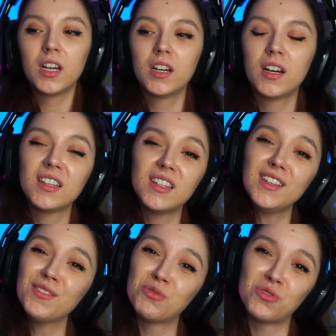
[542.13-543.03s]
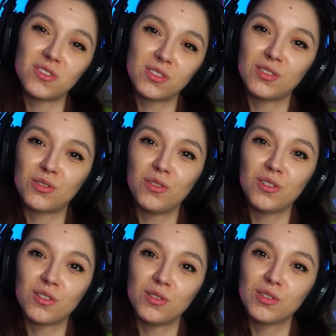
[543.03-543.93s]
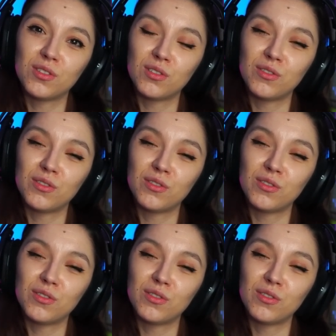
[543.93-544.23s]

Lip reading: I think it was just a roller coaster of a